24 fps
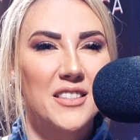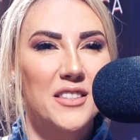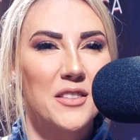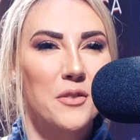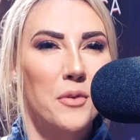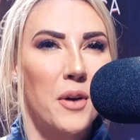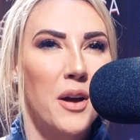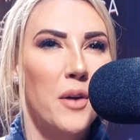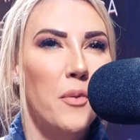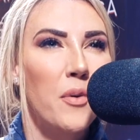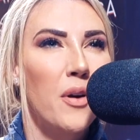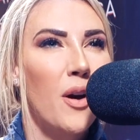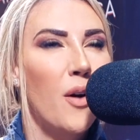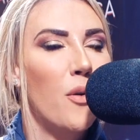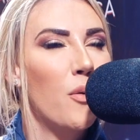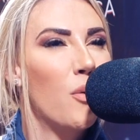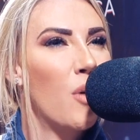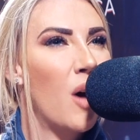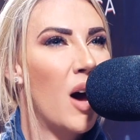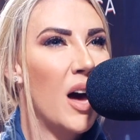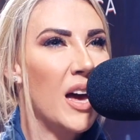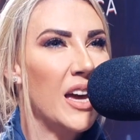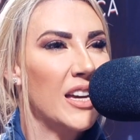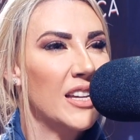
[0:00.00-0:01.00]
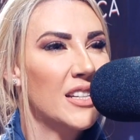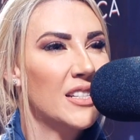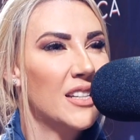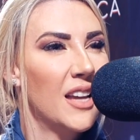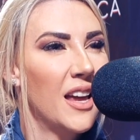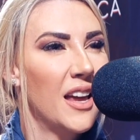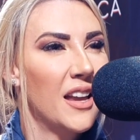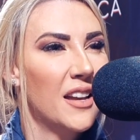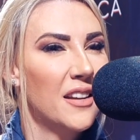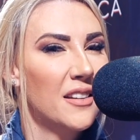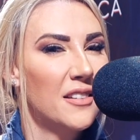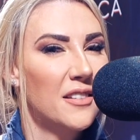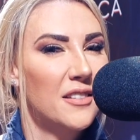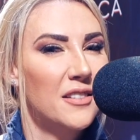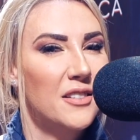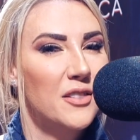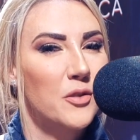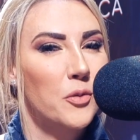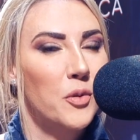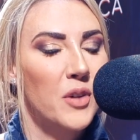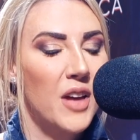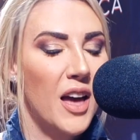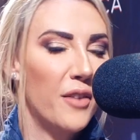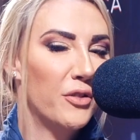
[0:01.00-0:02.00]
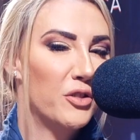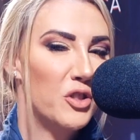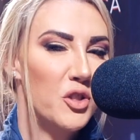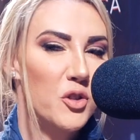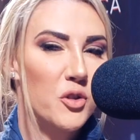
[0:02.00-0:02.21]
the way we are wired, and we have